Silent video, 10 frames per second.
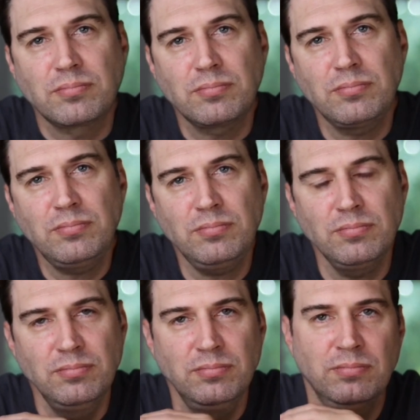
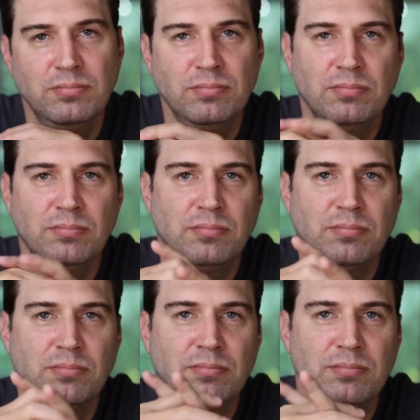
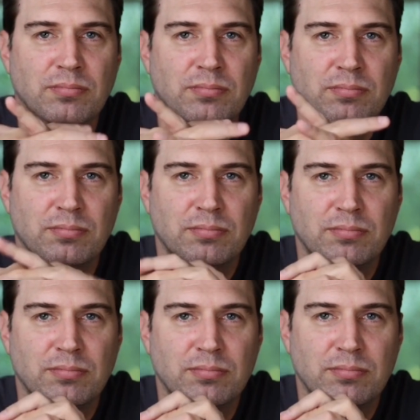
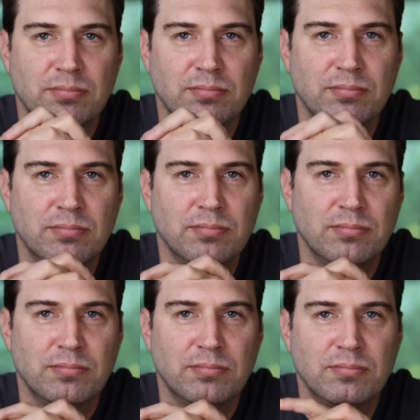
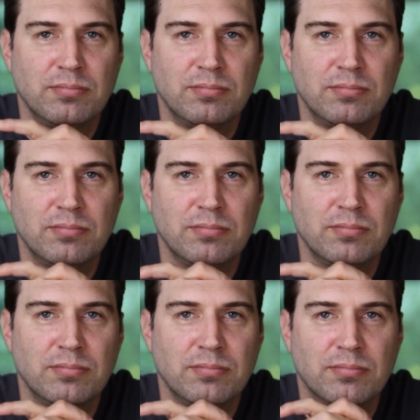
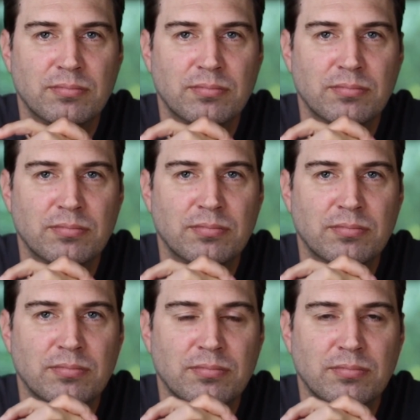
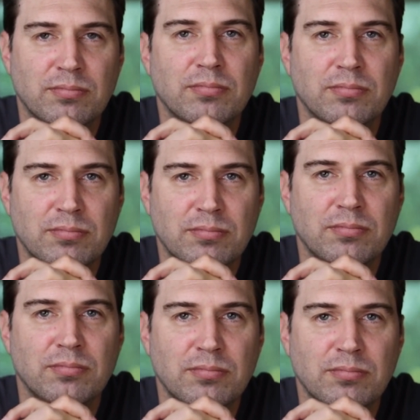(not speaking)